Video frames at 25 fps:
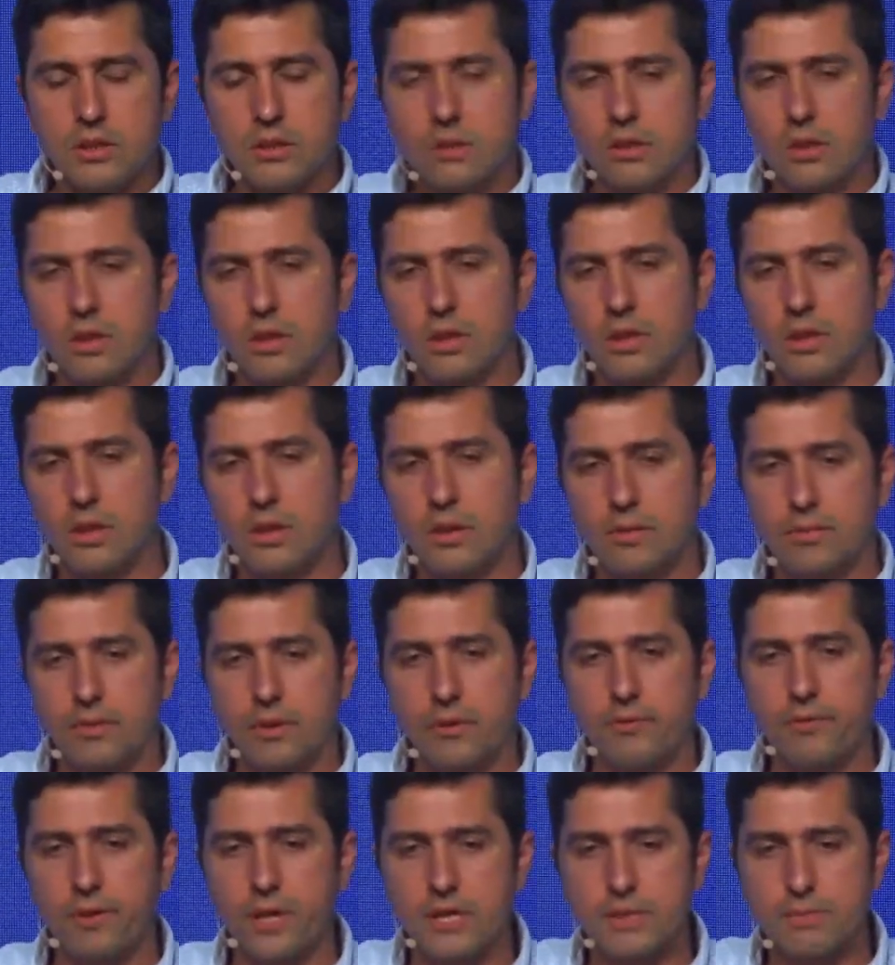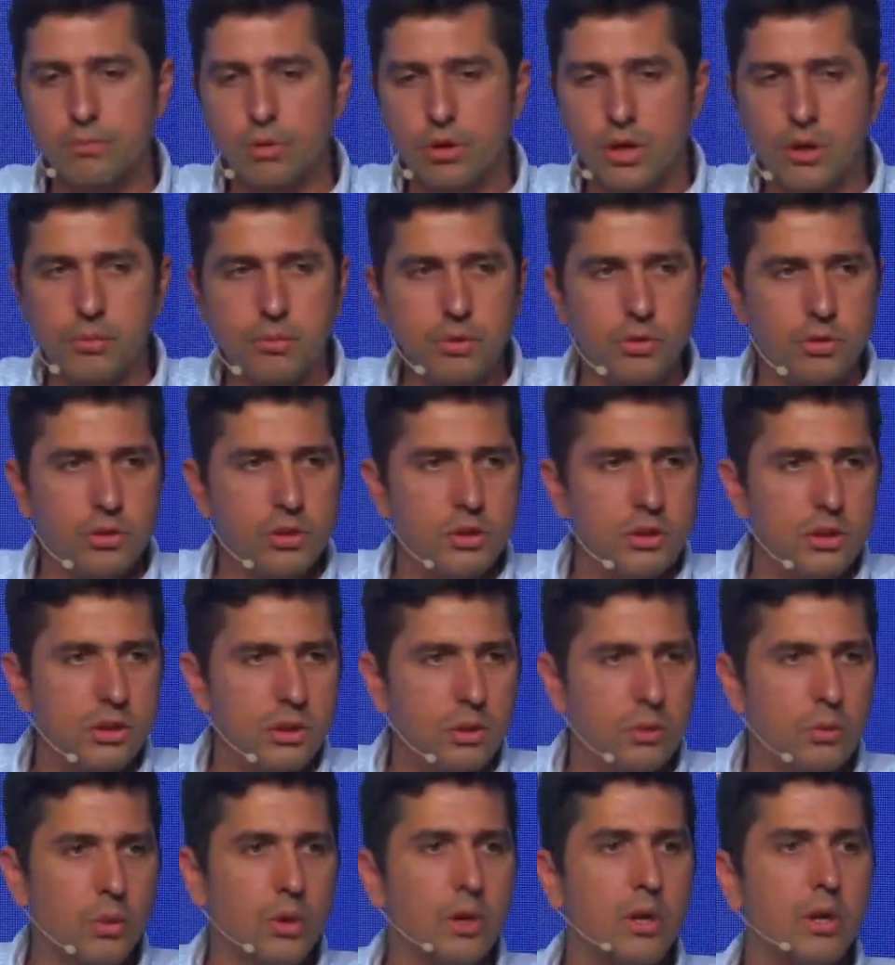and a Facebook
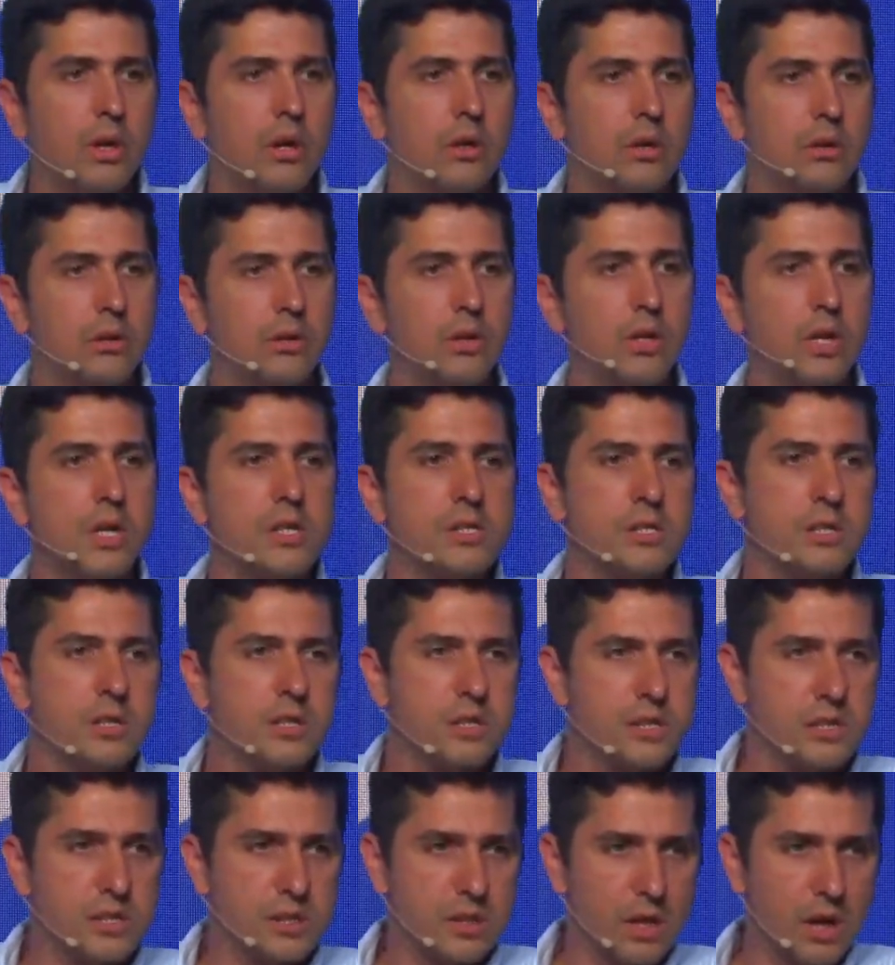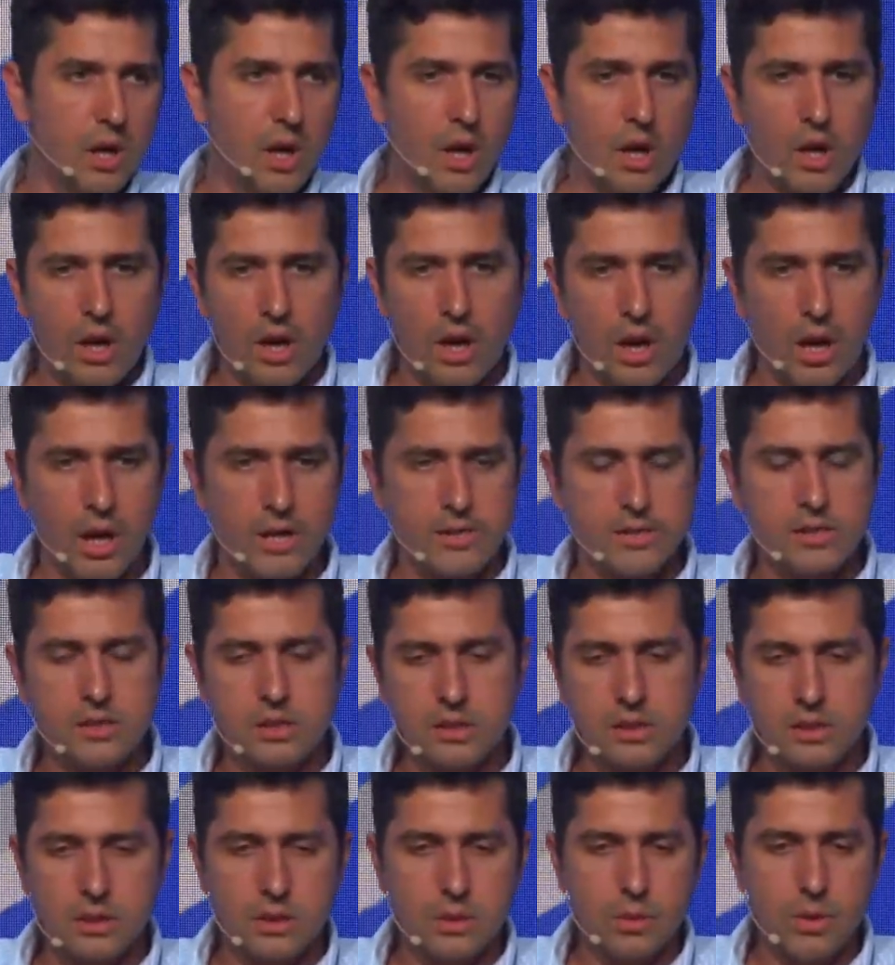community where e-residents
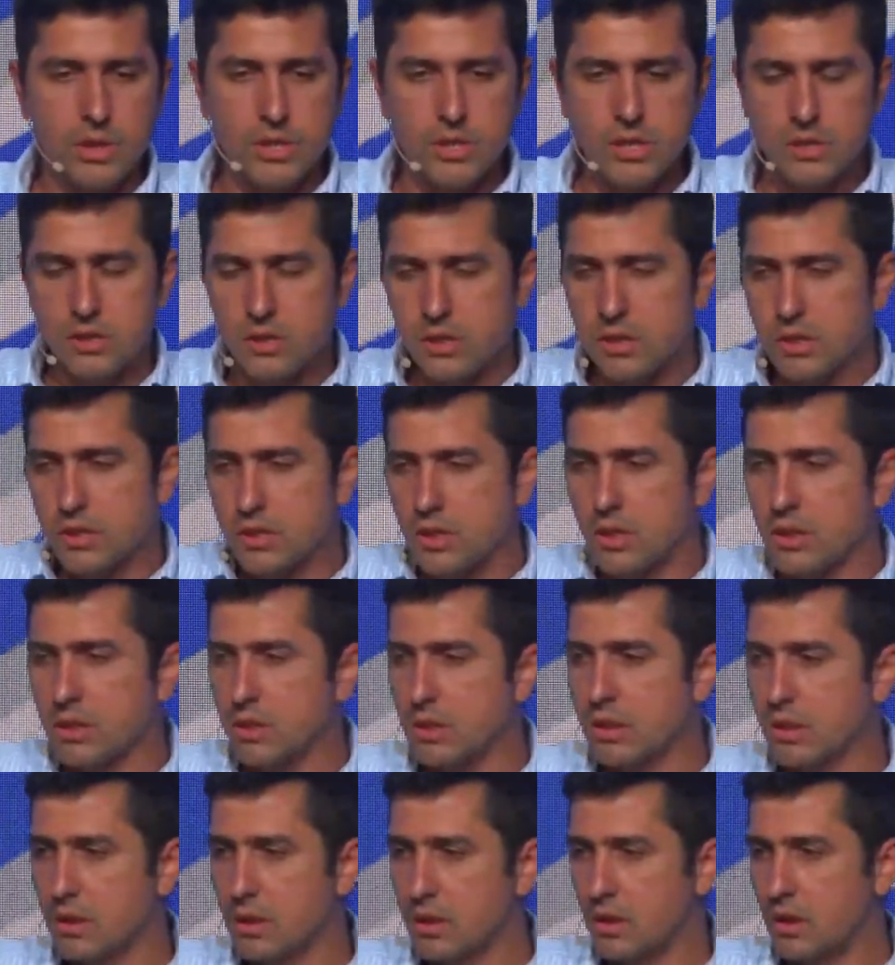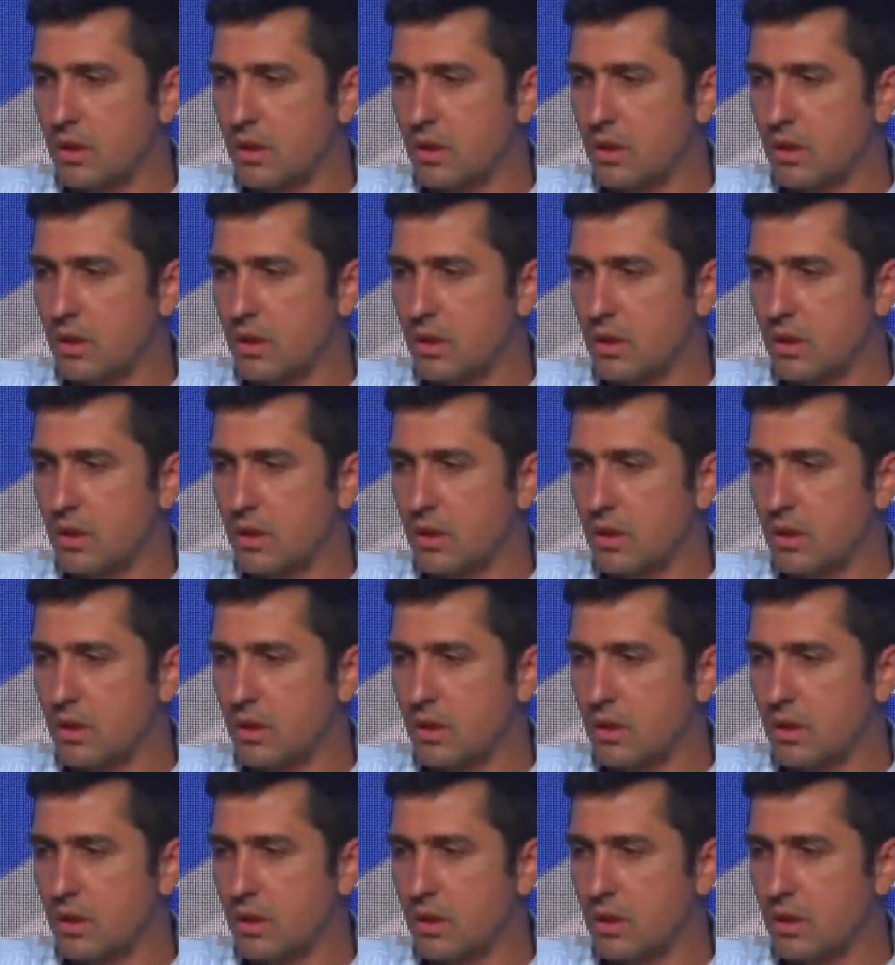ask questions and